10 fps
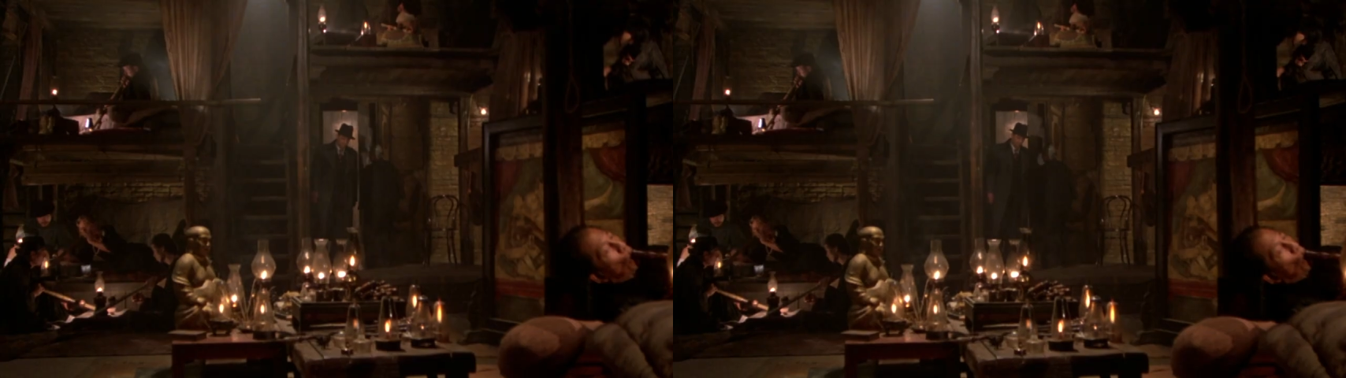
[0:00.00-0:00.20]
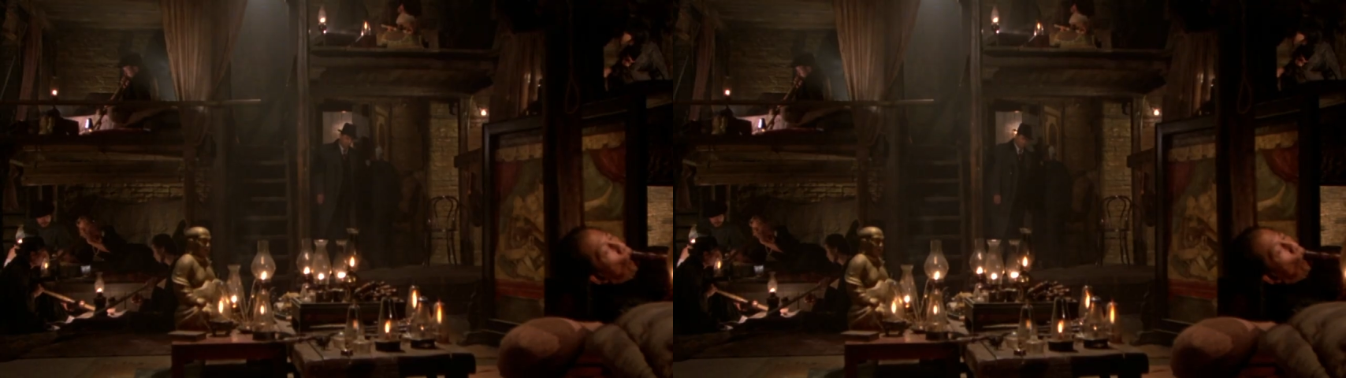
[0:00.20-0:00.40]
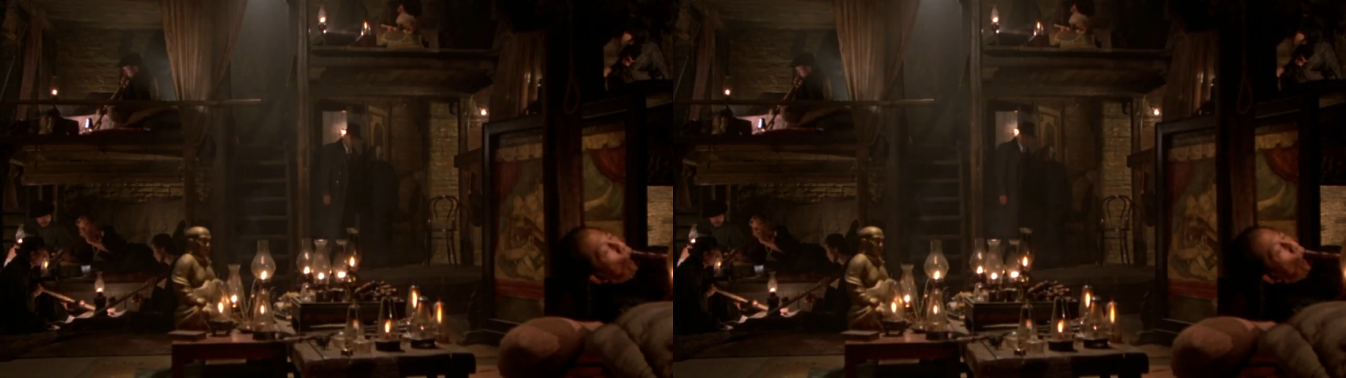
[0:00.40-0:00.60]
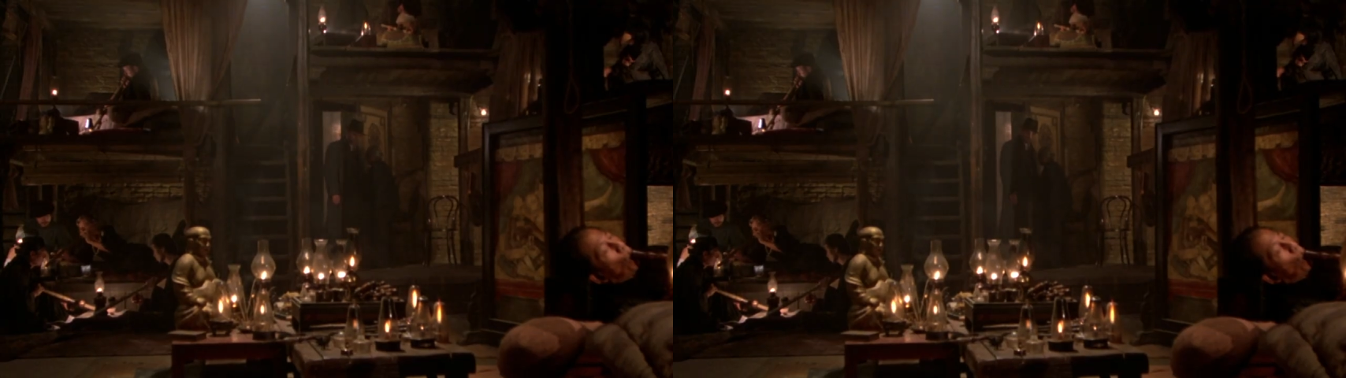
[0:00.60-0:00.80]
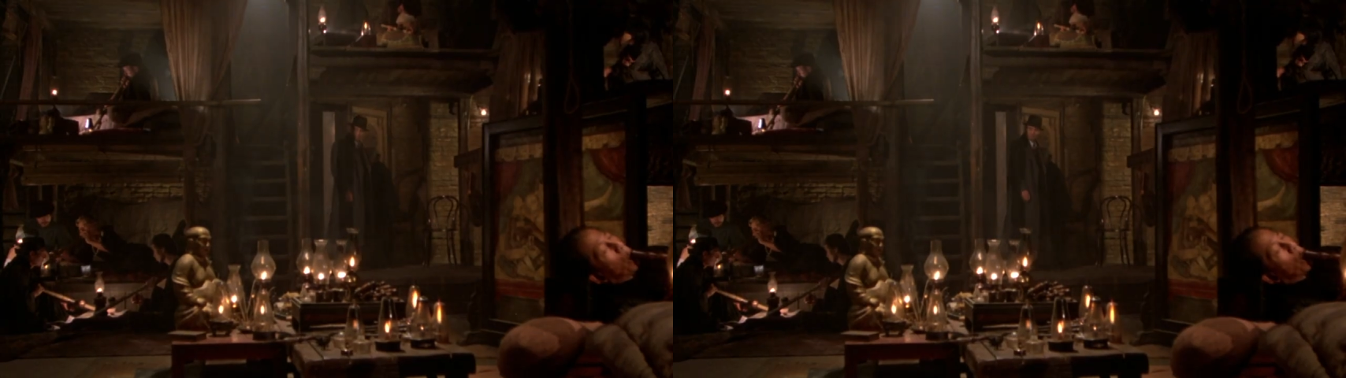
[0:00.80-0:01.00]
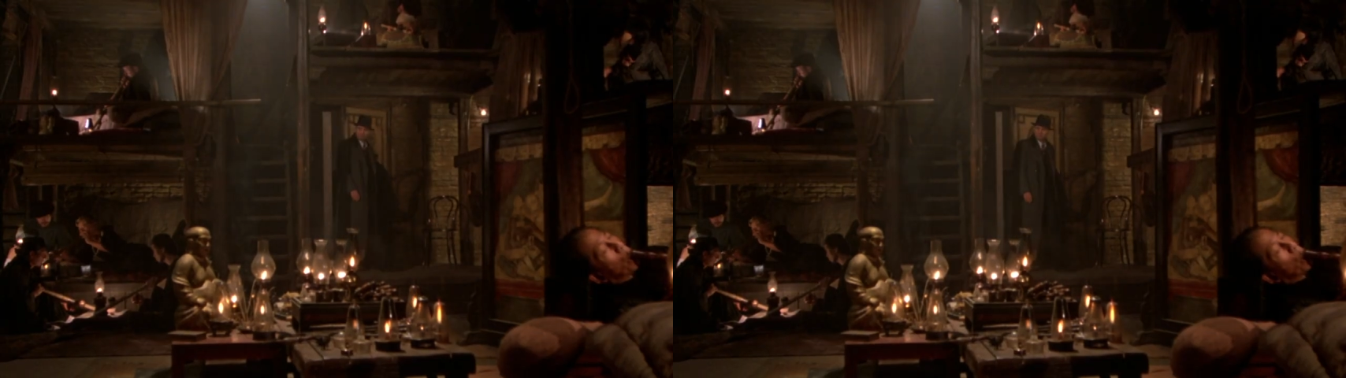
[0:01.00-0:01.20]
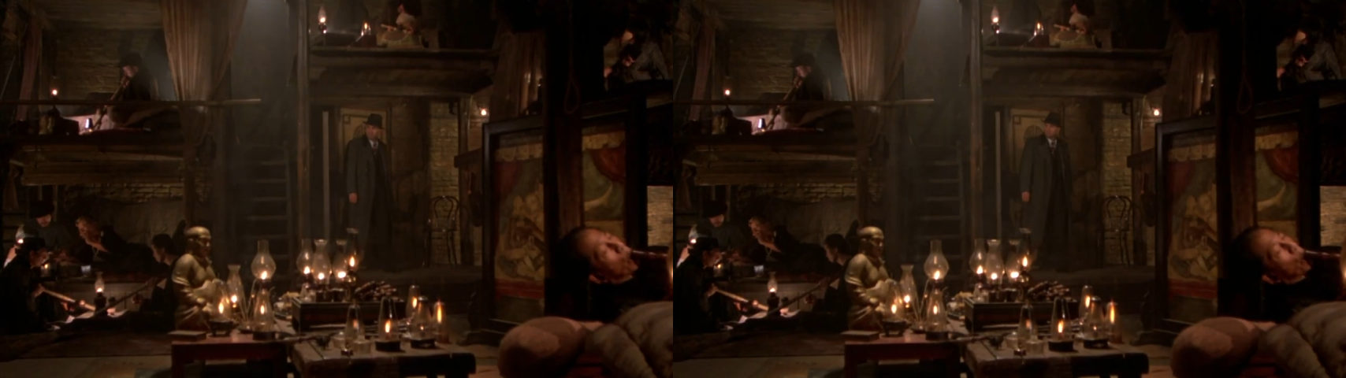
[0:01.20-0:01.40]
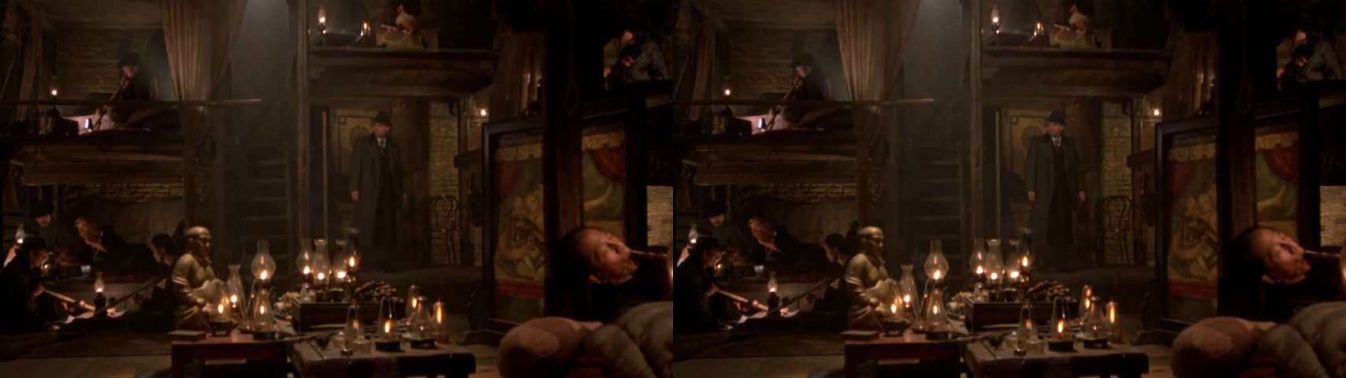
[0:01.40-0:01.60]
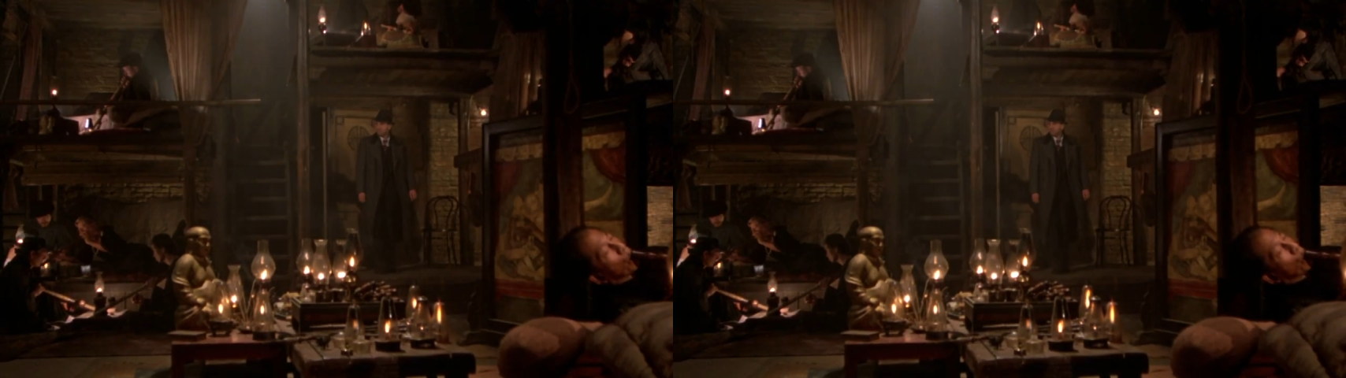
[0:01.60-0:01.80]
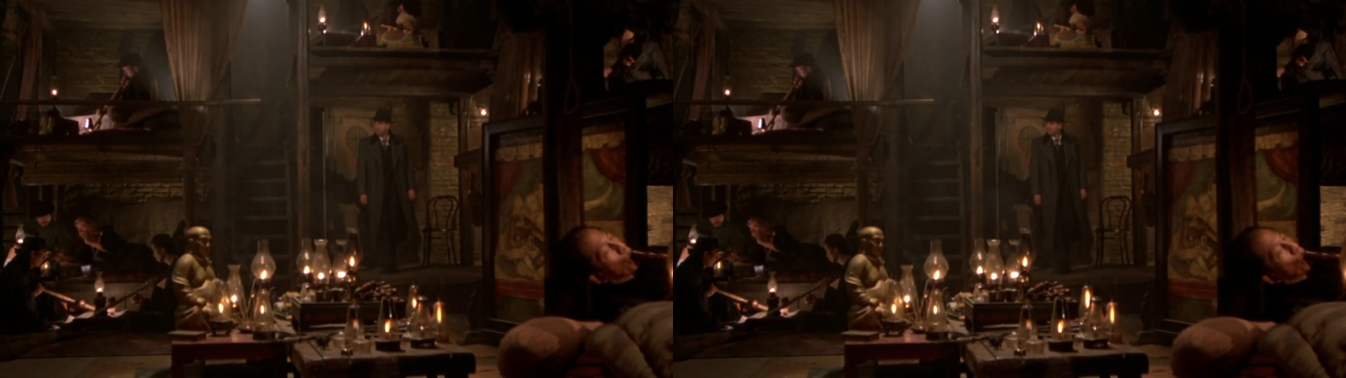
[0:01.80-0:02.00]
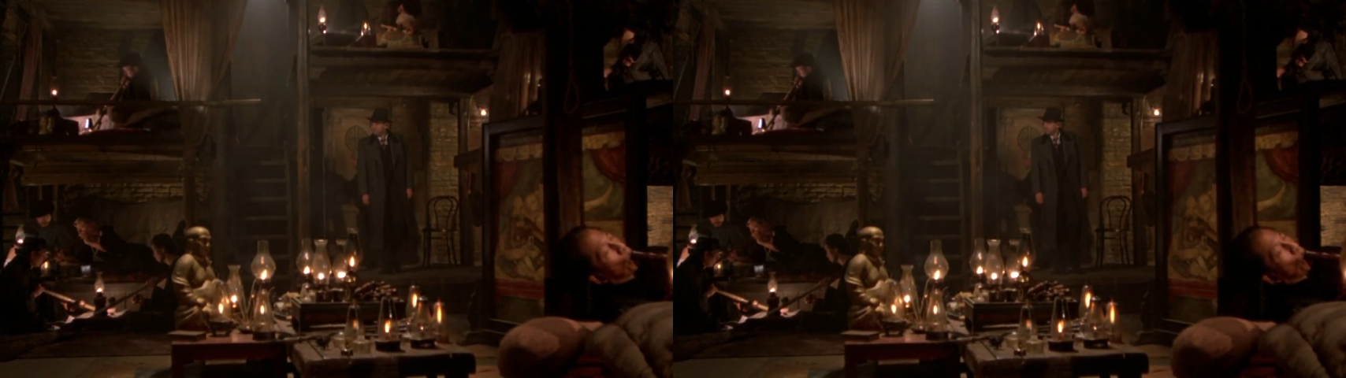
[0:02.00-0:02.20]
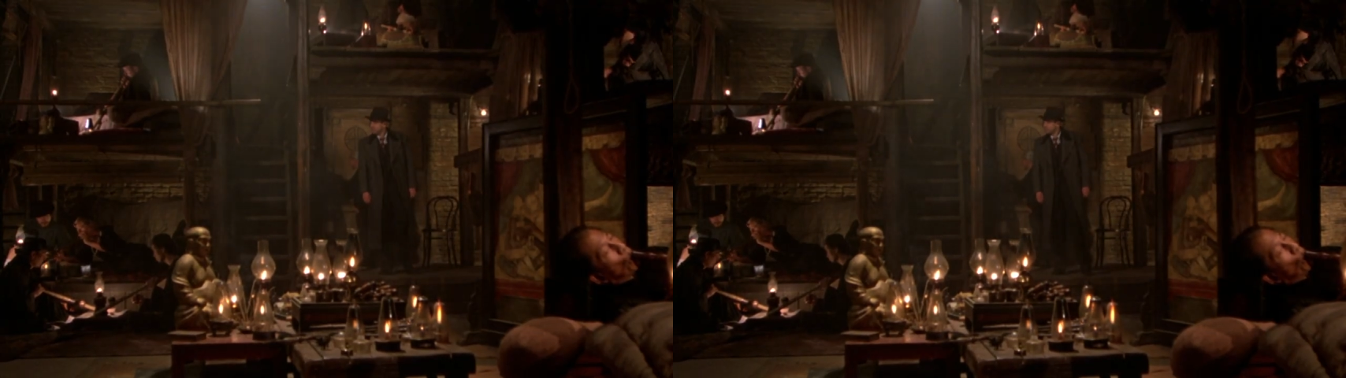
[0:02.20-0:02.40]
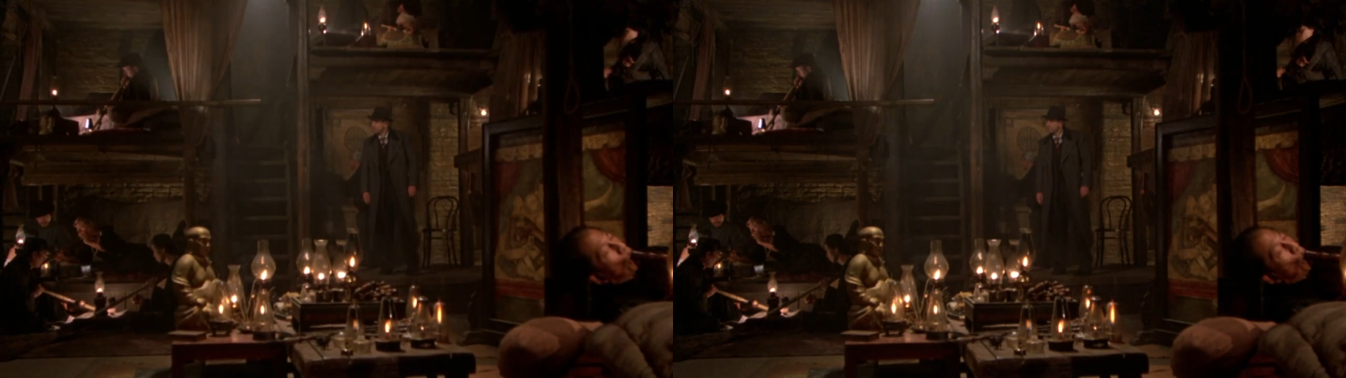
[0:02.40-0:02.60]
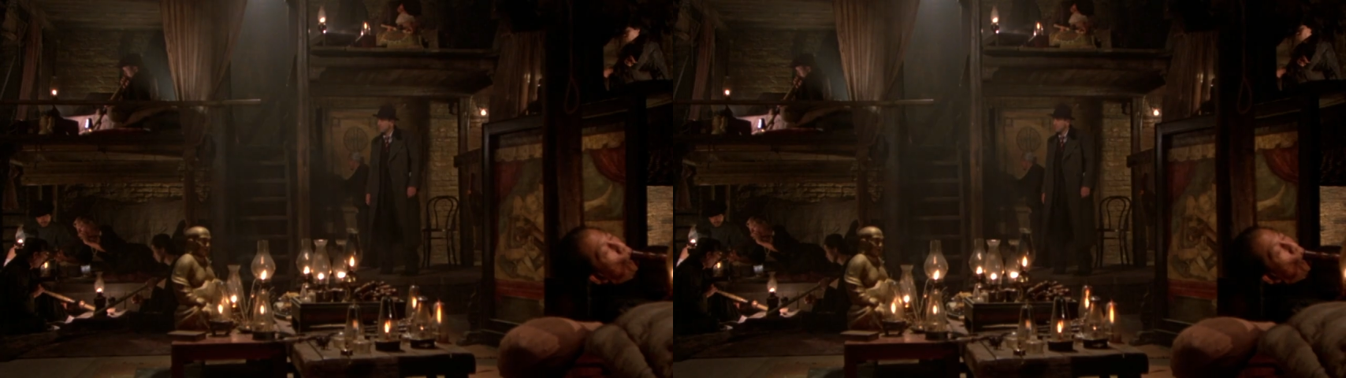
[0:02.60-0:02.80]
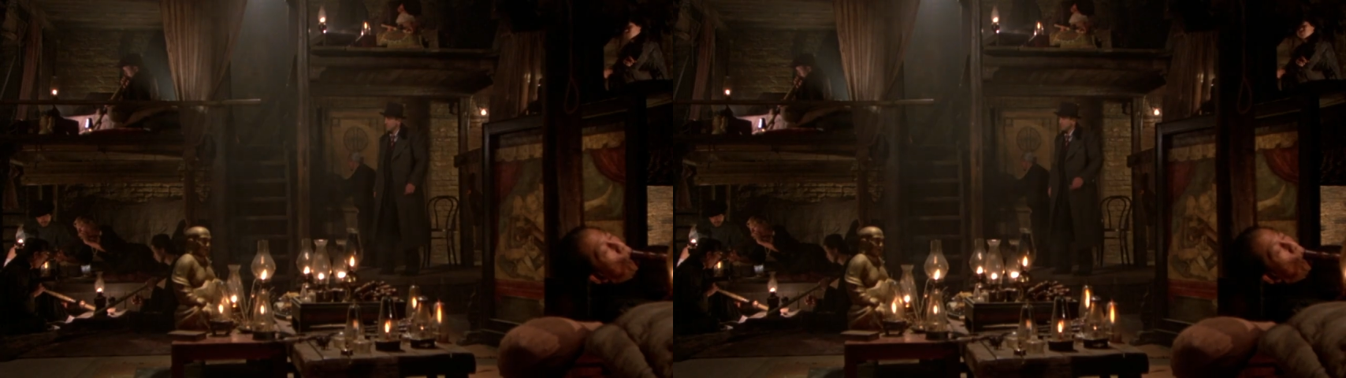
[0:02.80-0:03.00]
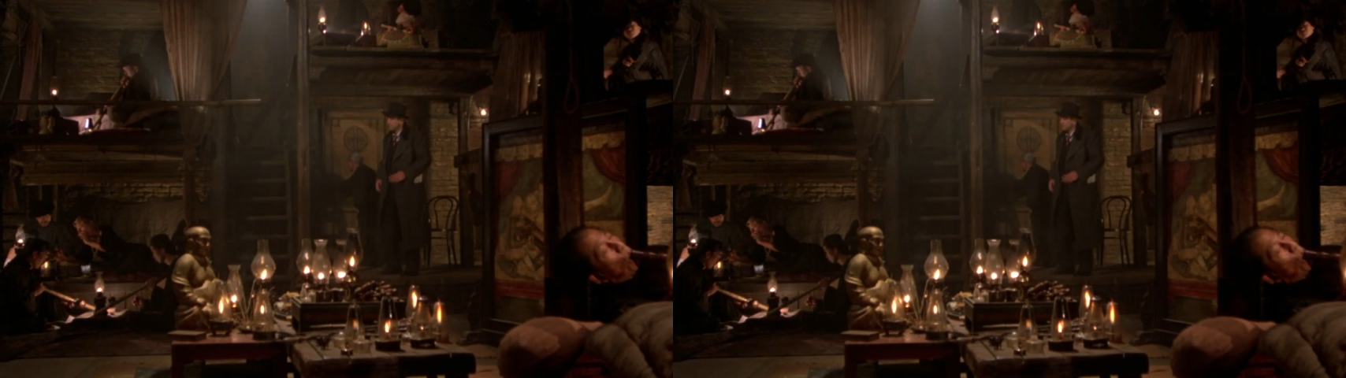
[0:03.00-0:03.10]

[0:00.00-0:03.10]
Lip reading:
No face is visible, so there are no lips to read.